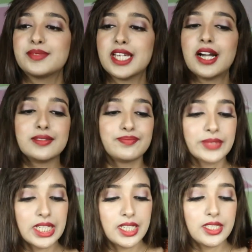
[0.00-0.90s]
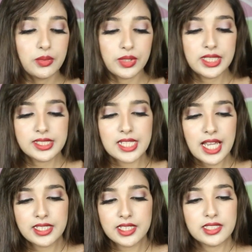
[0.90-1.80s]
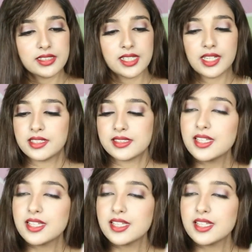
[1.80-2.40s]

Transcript: Yeah, the one is lighter and the second is